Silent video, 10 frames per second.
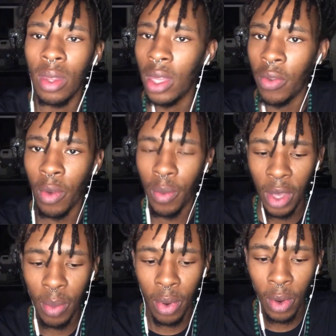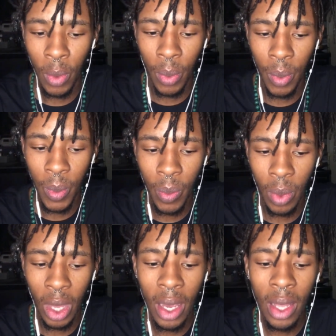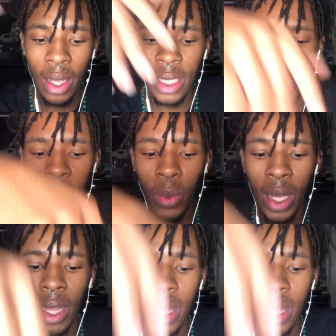different people. They're saying that the way that